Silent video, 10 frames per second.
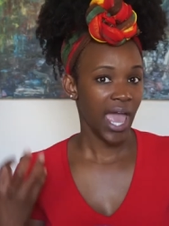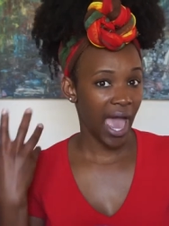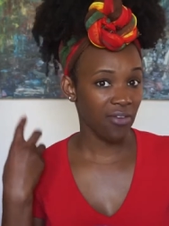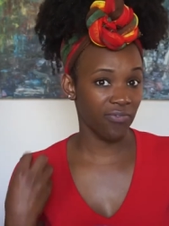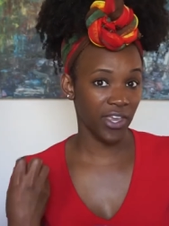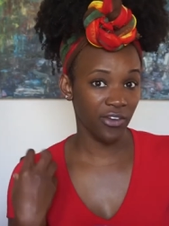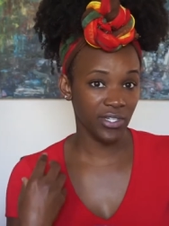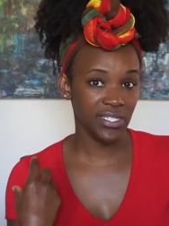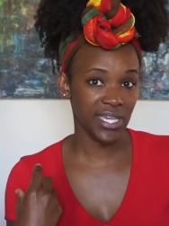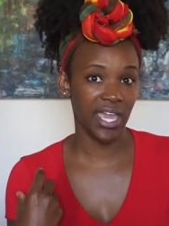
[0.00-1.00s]
I finger
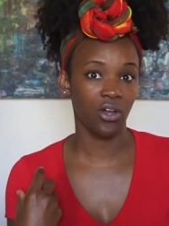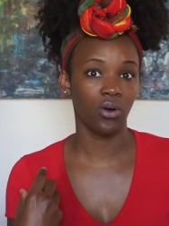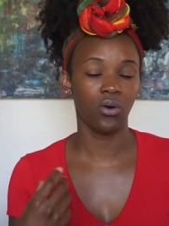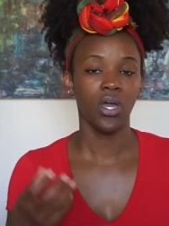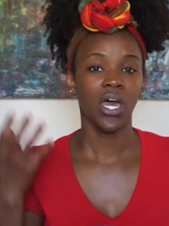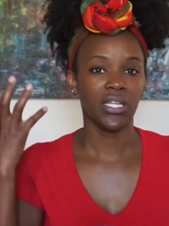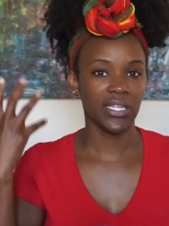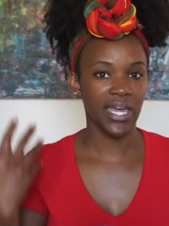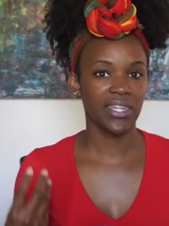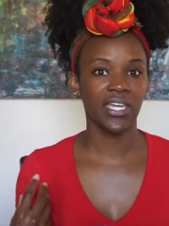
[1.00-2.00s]
detangle,
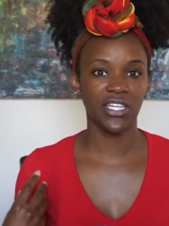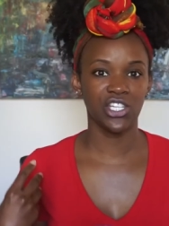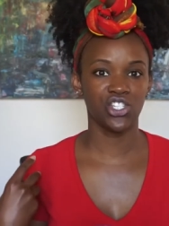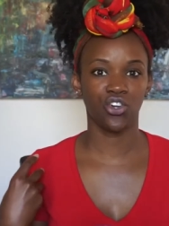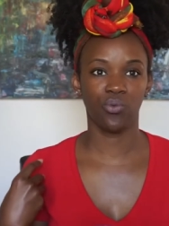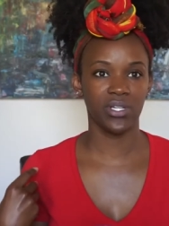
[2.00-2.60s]
let the conditioner